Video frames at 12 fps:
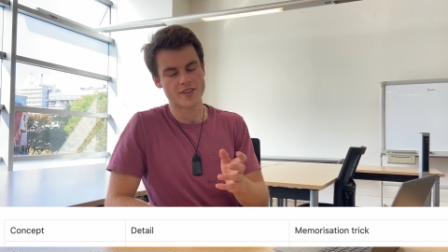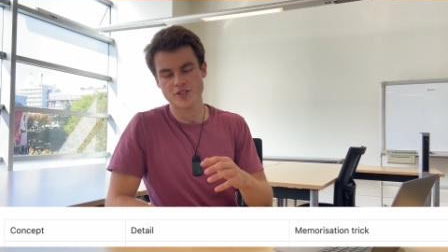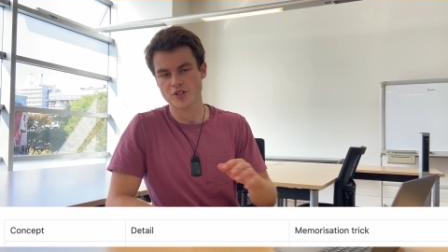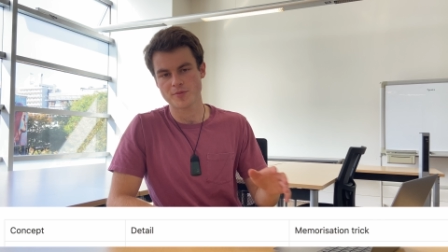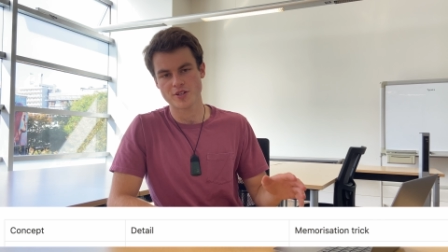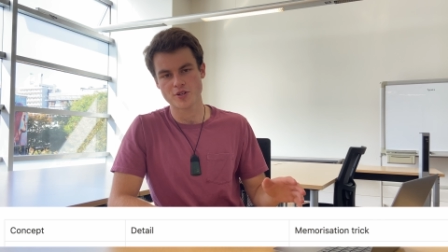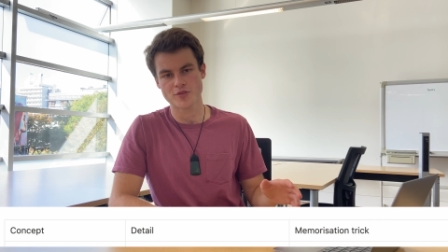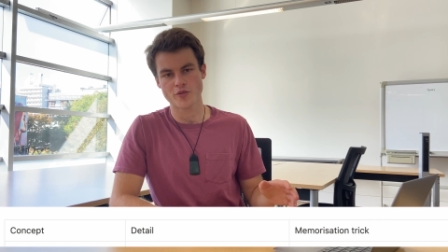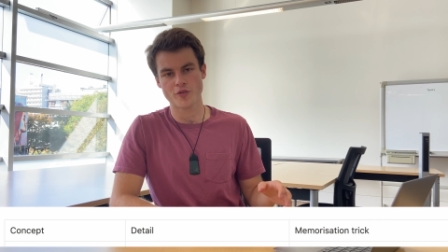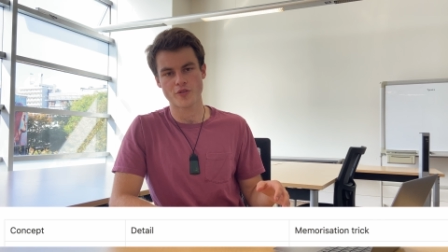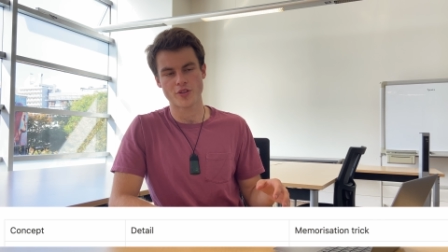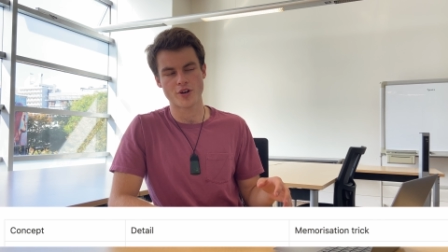Uh, this should be
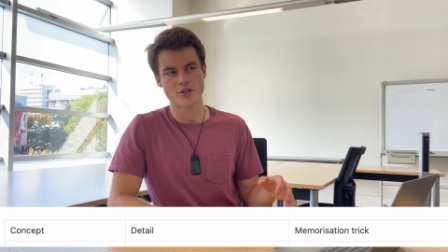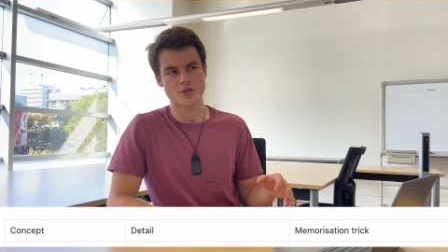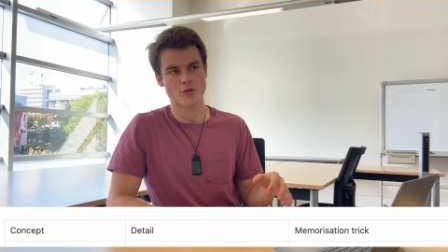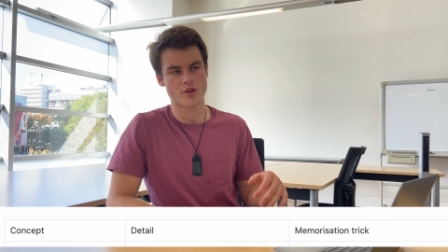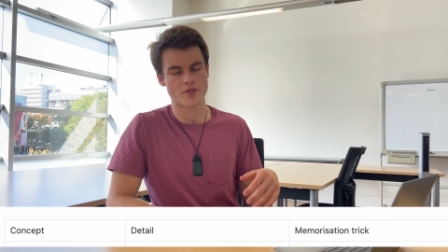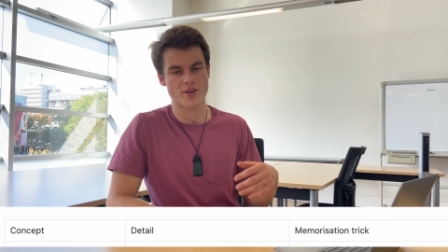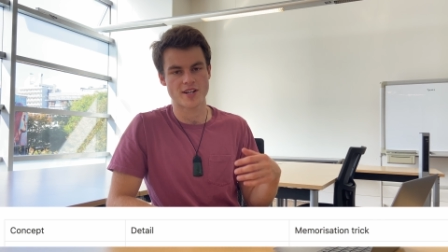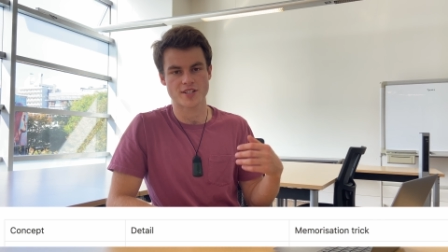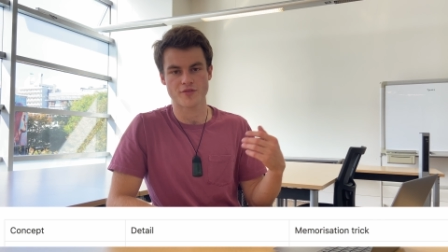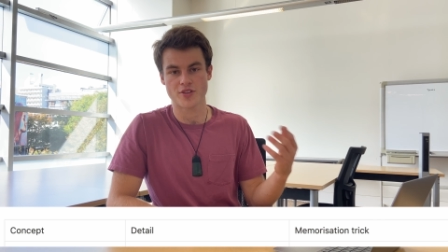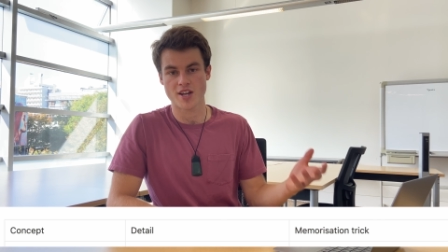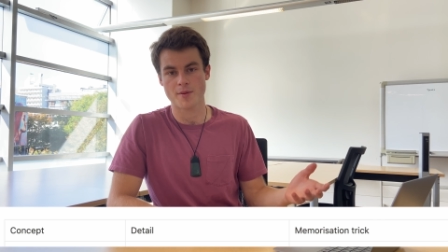useful for those who are
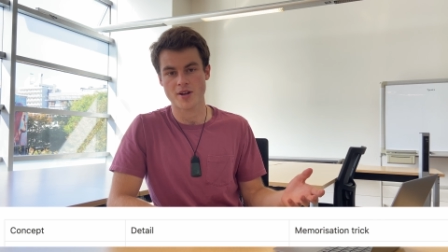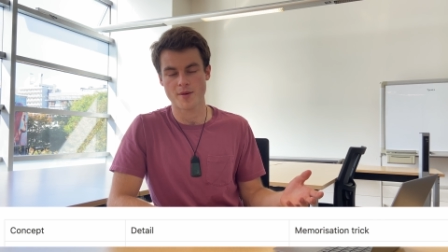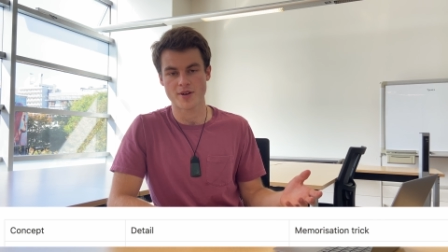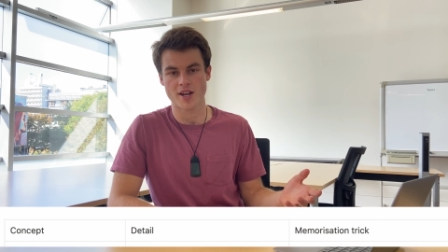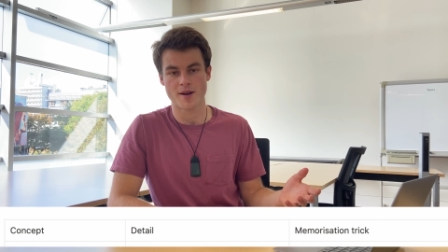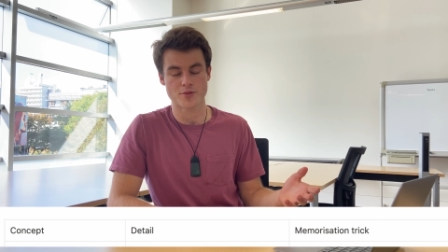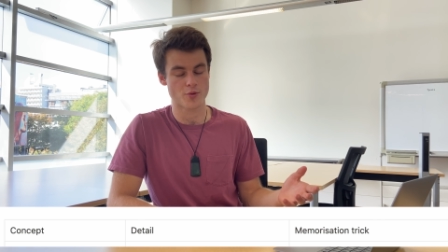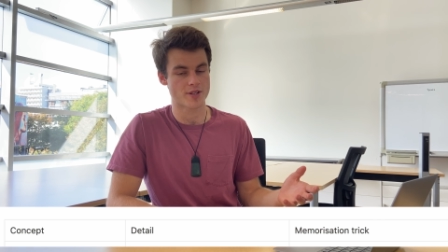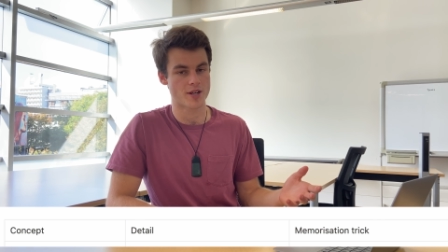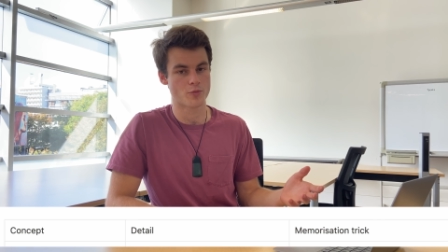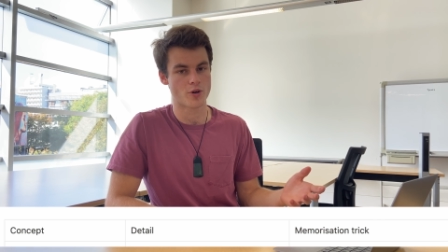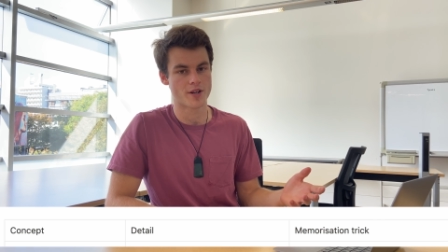revising for the upcoming Hubs
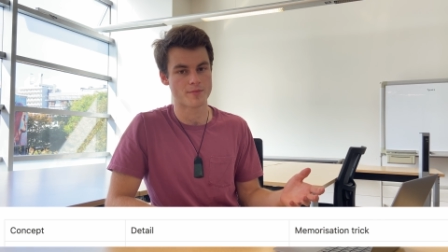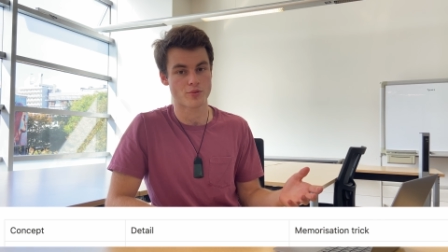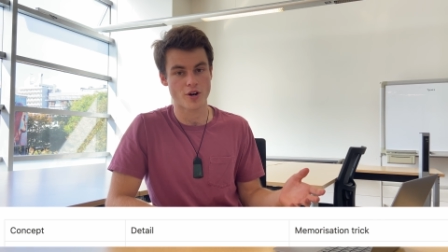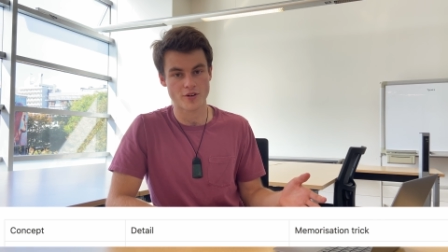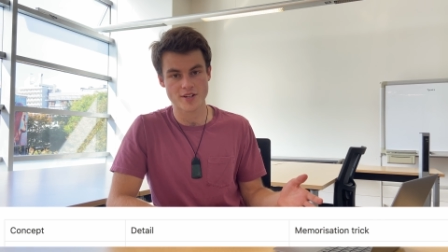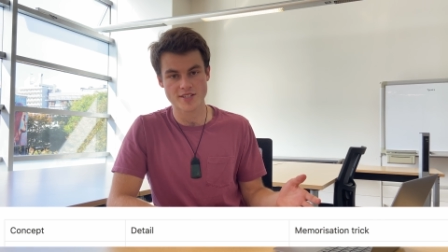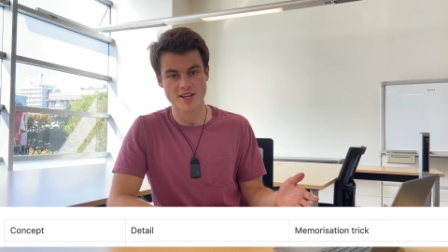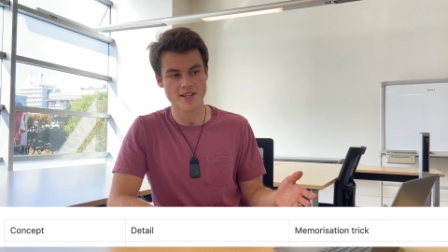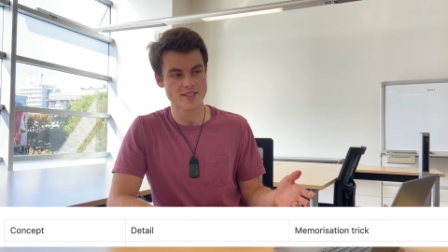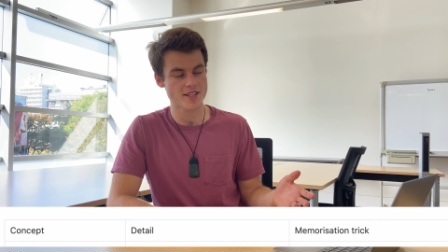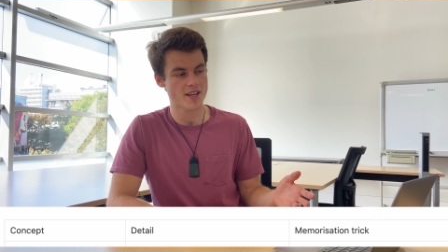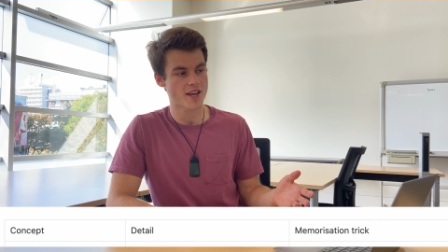191 progress
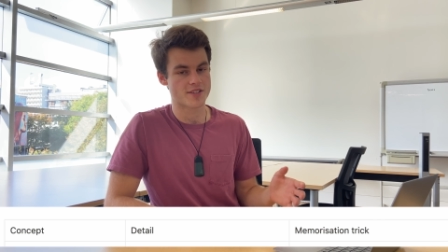test.